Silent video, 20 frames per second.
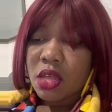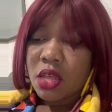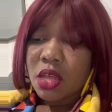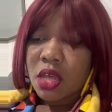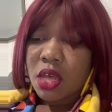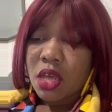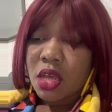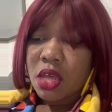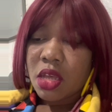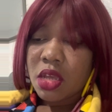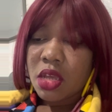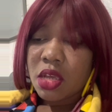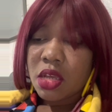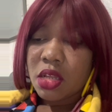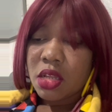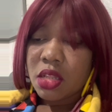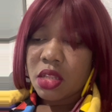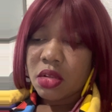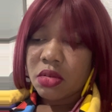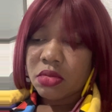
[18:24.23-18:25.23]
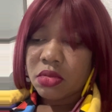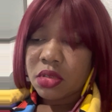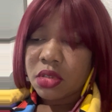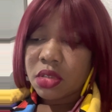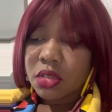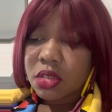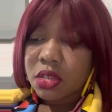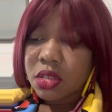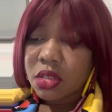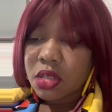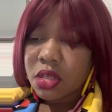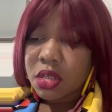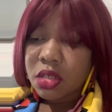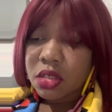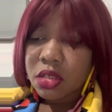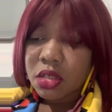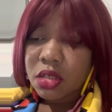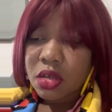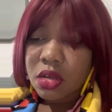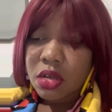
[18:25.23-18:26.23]
I don't see
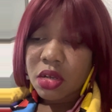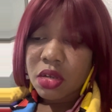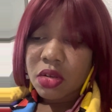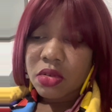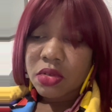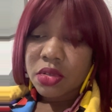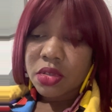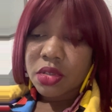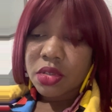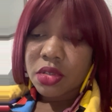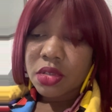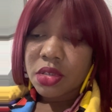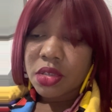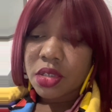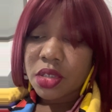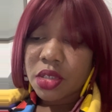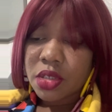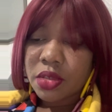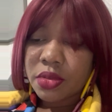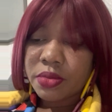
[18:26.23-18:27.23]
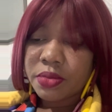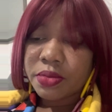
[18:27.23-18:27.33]
it, yeah, I don't see it.